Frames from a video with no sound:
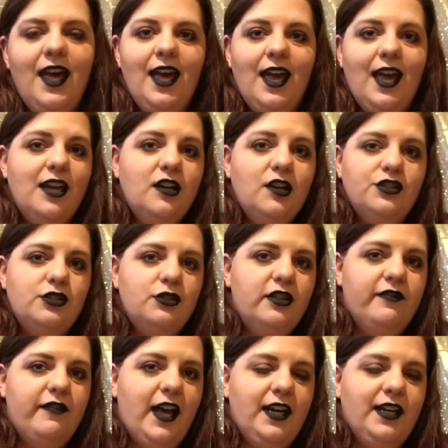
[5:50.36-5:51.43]
and also the
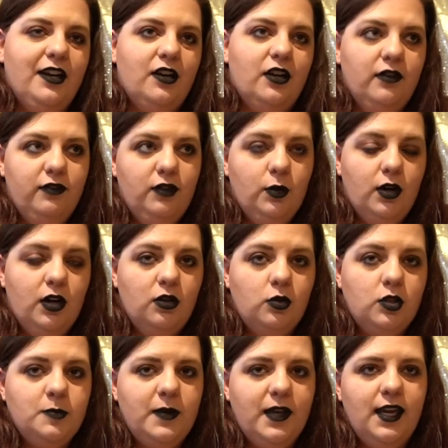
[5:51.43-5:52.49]
Vanir, if you are a
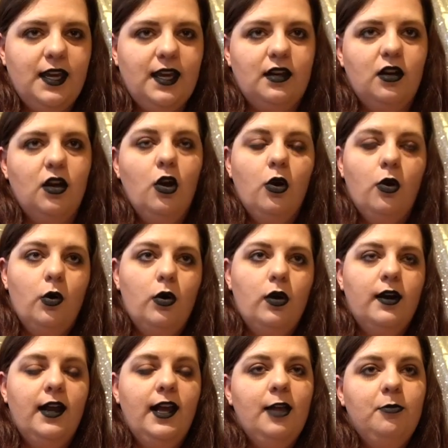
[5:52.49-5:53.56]
Norse pagan,
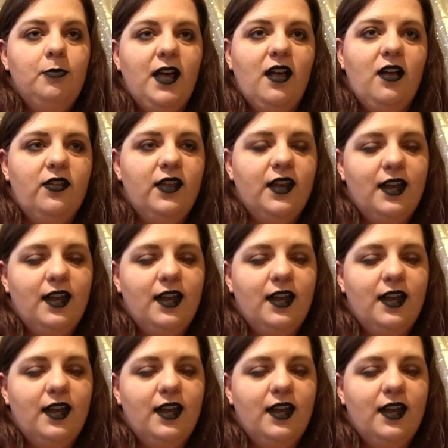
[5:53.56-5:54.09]
or Bel, the